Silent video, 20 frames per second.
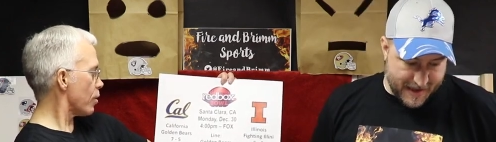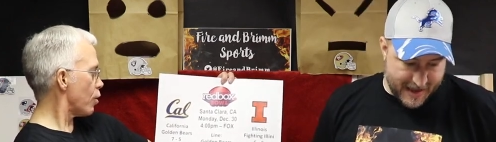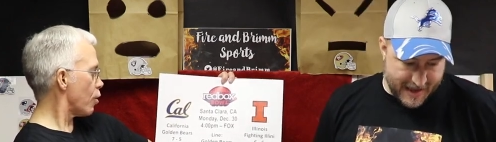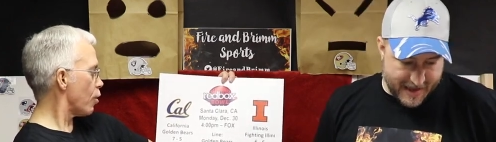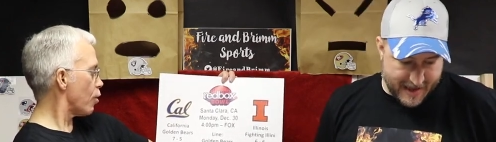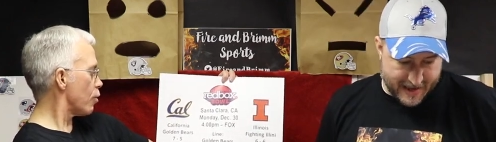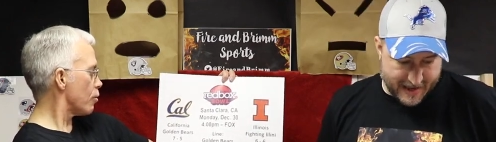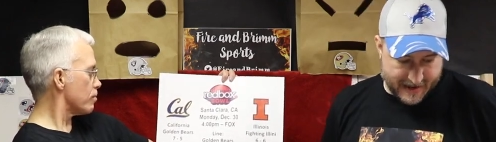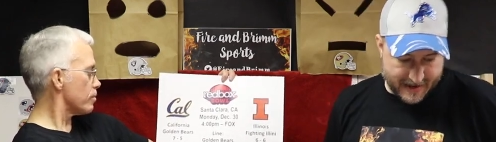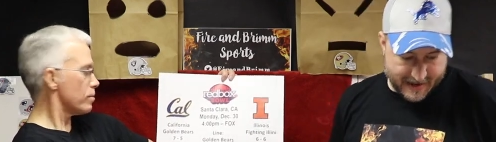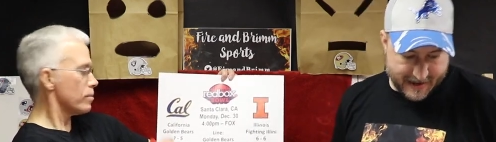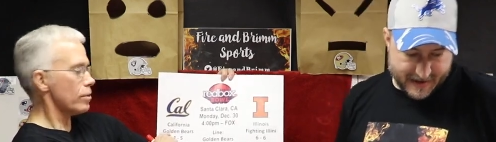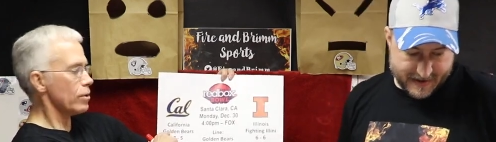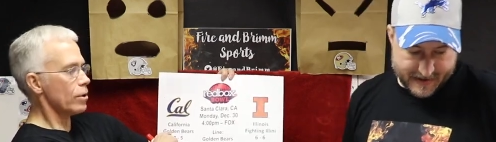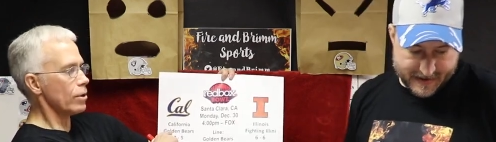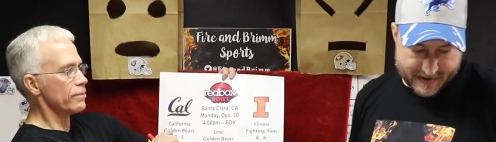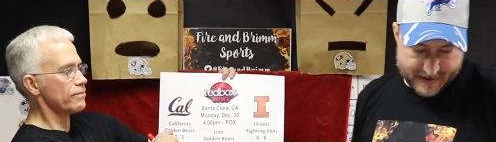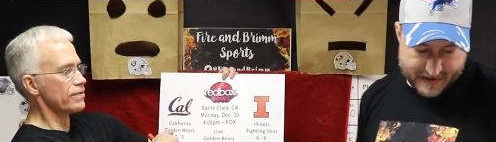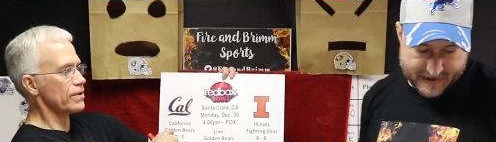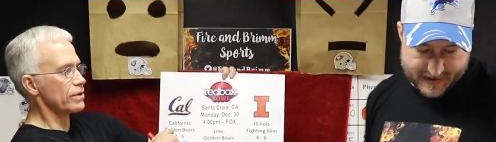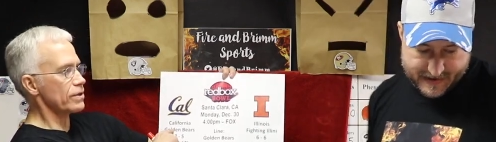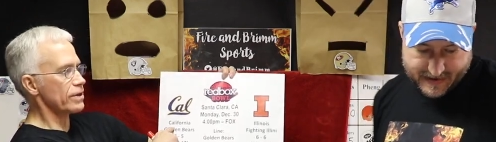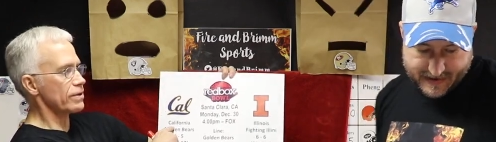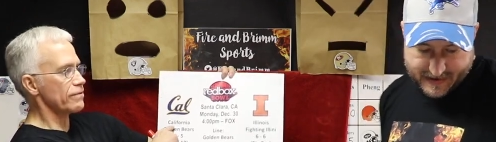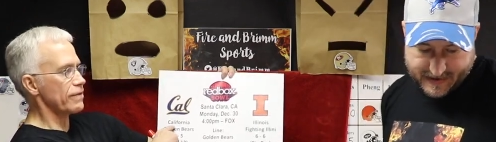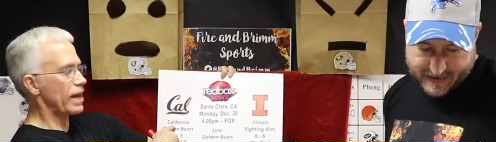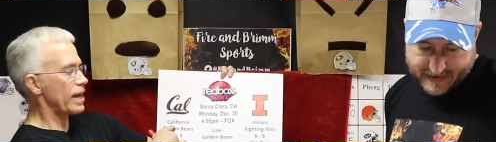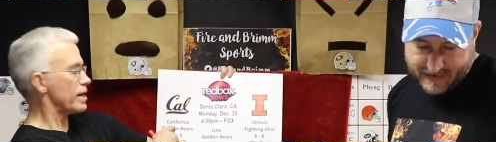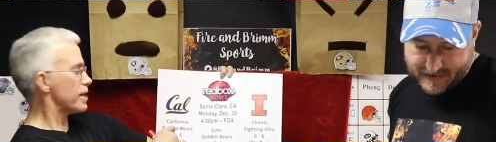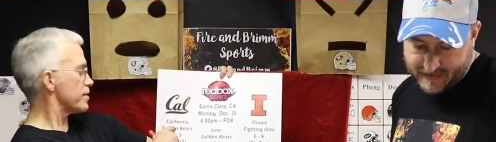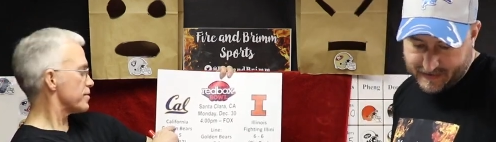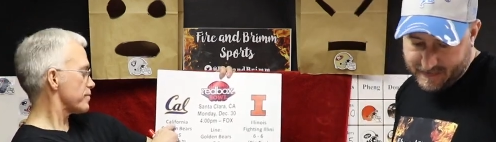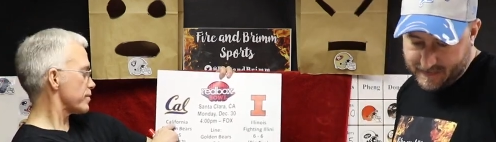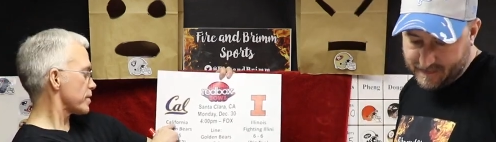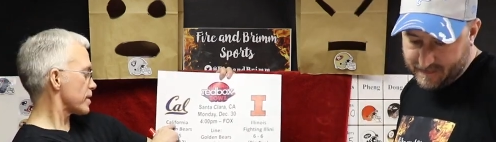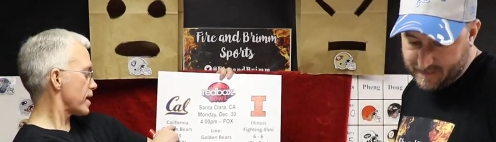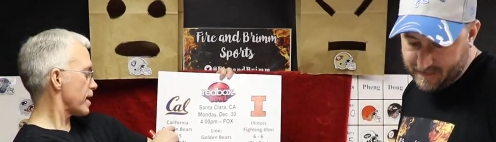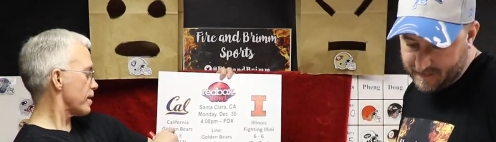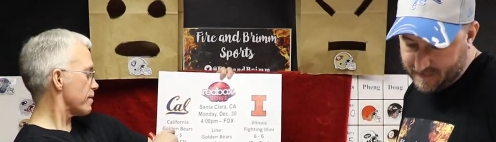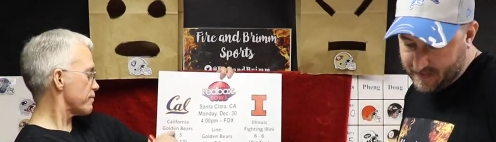Speaker 1: man. home home field advantage
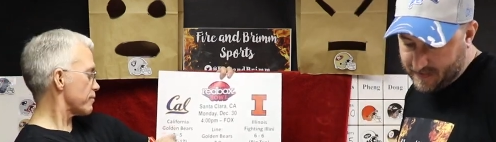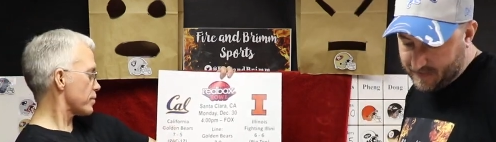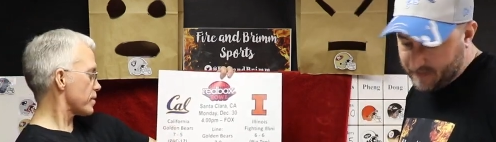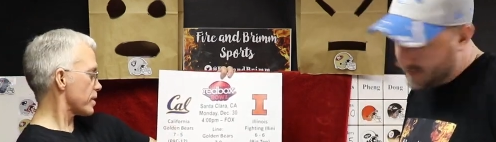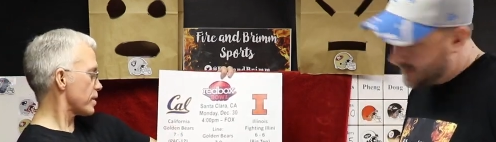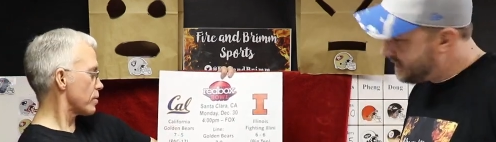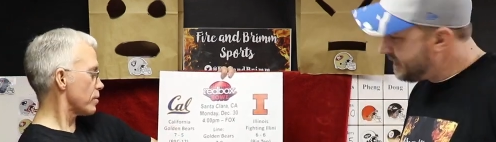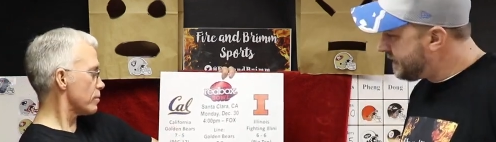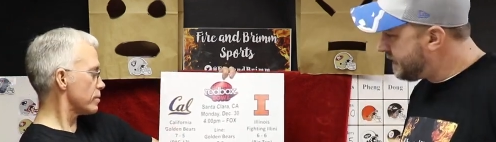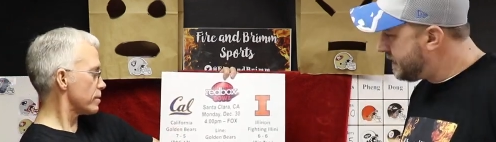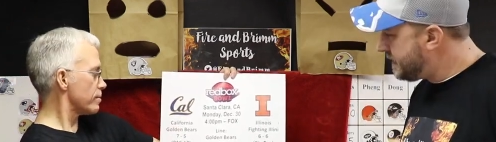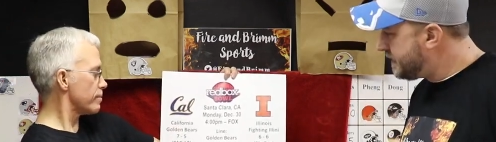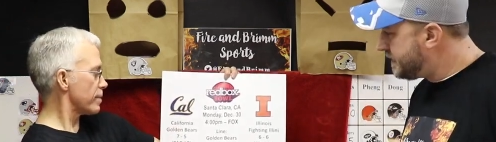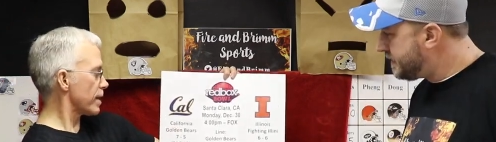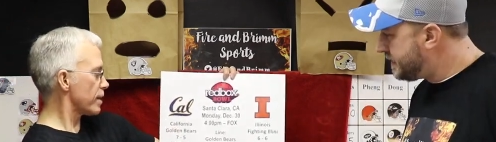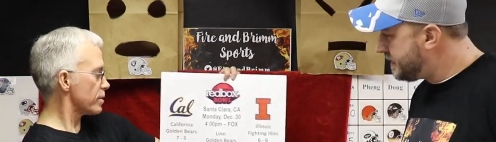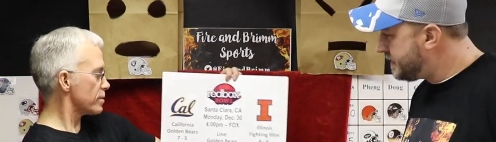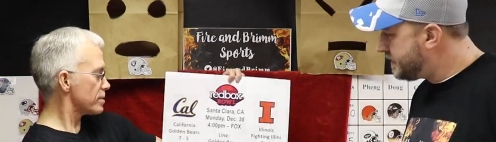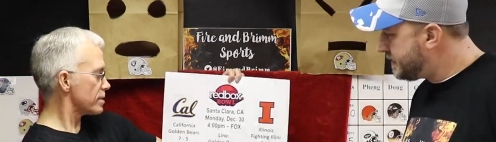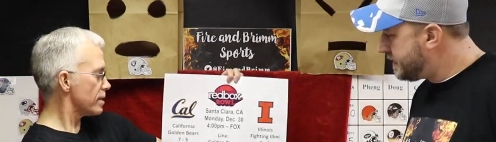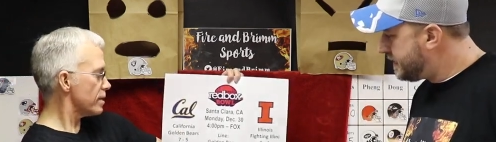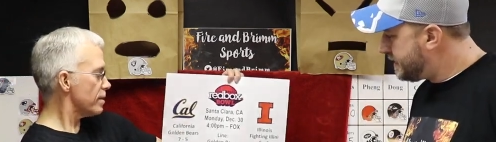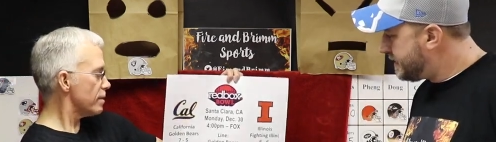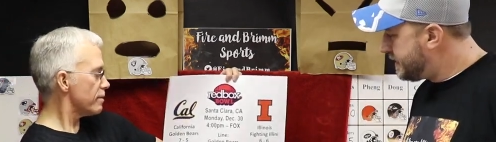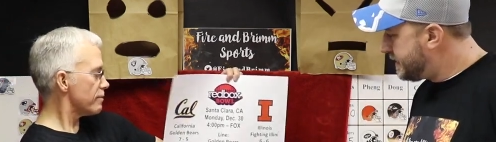for the California Golden Bears.